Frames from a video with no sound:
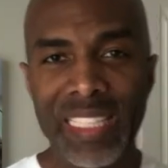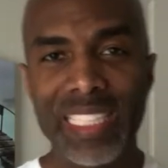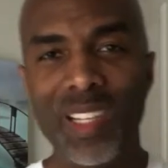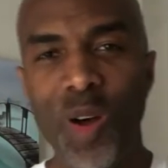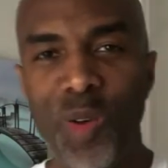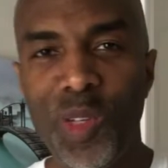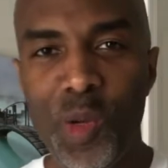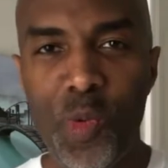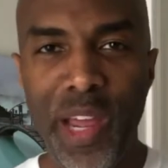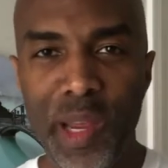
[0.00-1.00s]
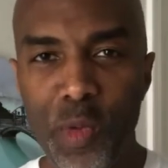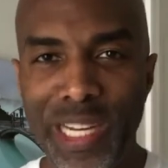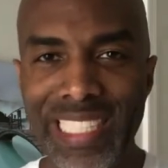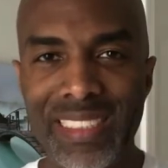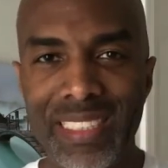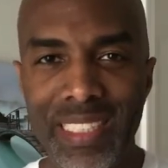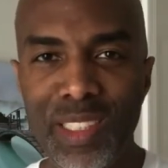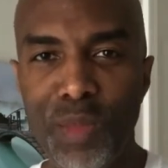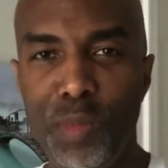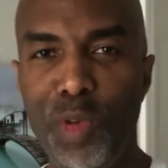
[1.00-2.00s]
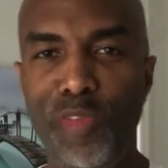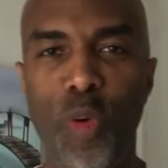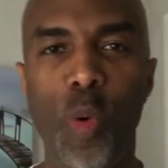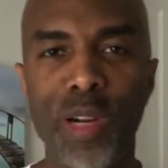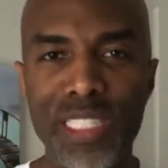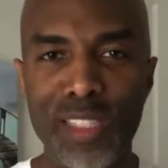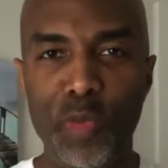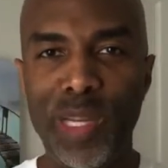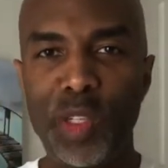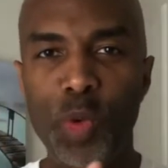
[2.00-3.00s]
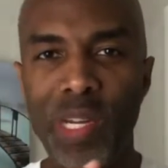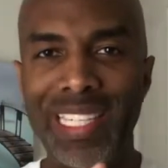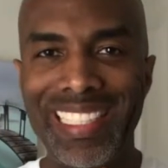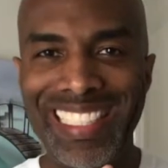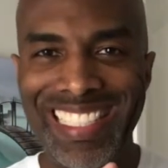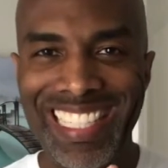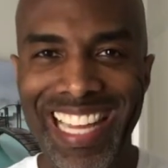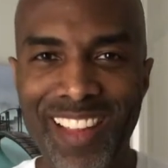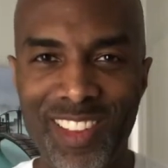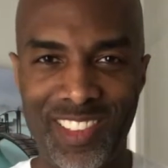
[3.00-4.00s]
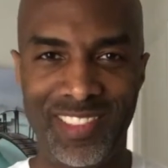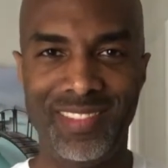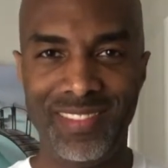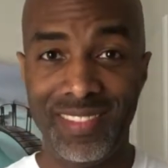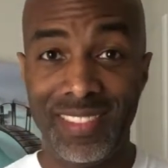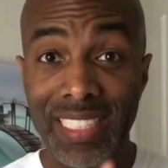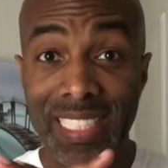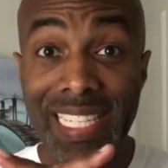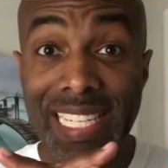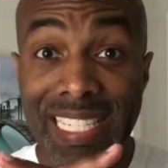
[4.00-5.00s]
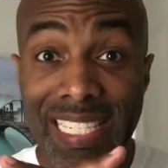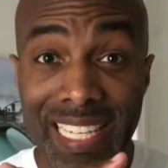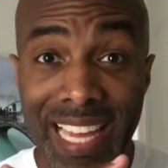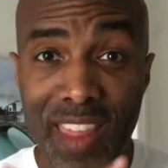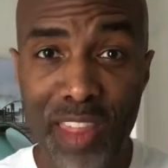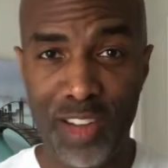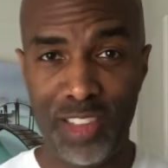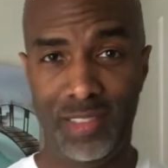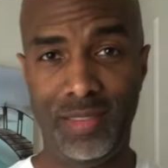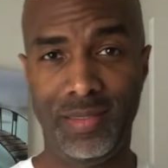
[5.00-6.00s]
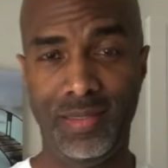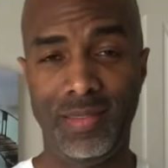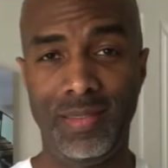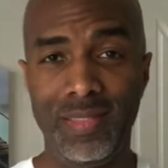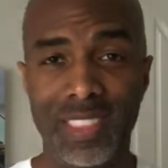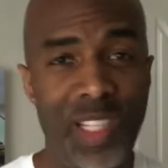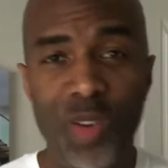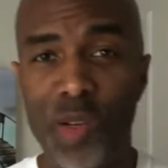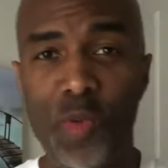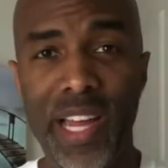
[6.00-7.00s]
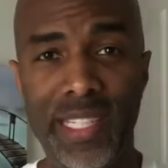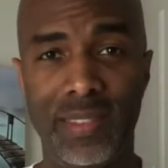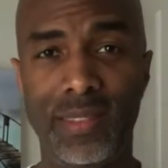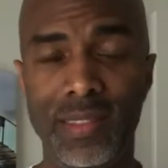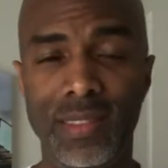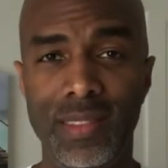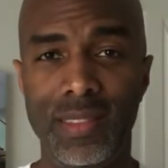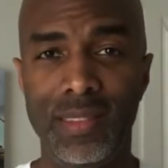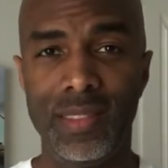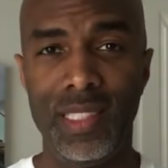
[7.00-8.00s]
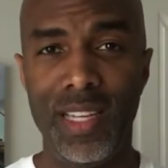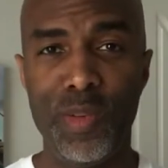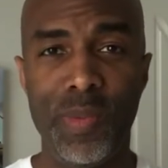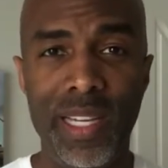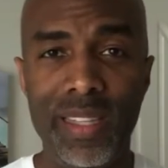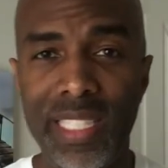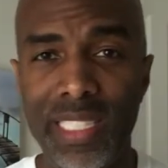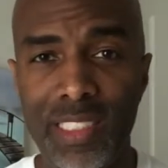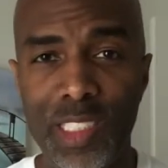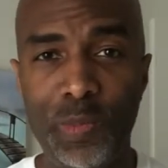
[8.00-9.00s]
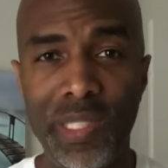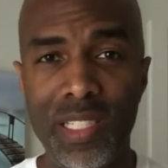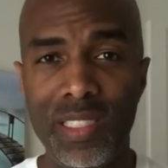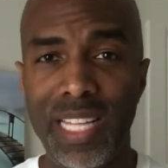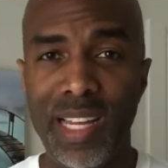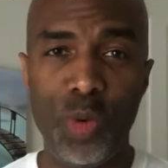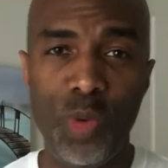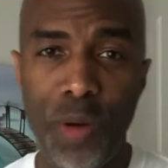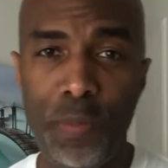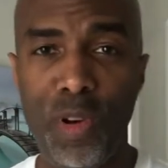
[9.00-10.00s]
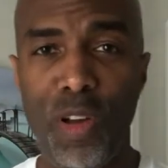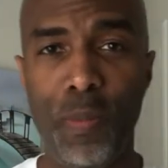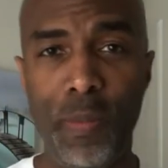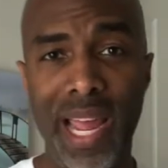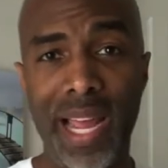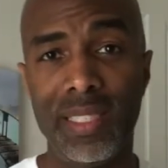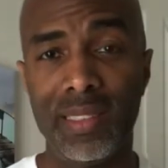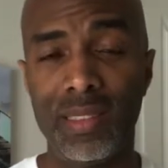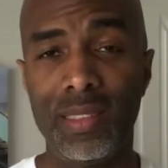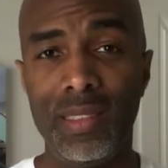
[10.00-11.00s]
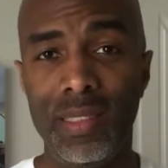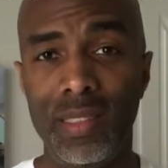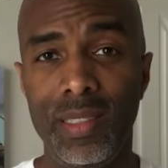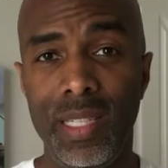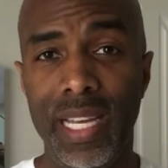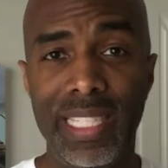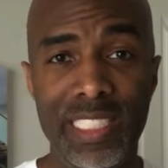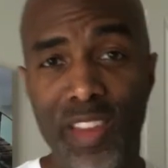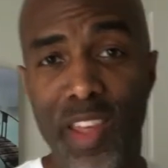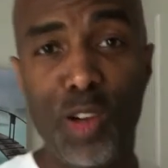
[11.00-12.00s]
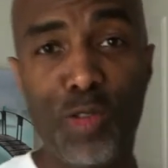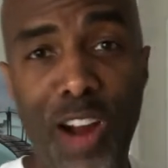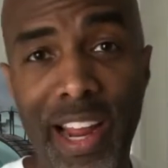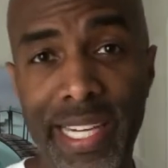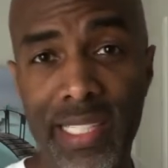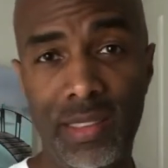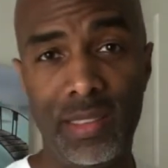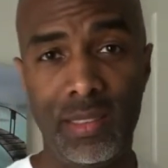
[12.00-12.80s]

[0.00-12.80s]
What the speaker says: The only way we continue to move forward is if we do it together. Together. It's the only way. Everybody thinks just because they don't want to put on a mask and it's their right,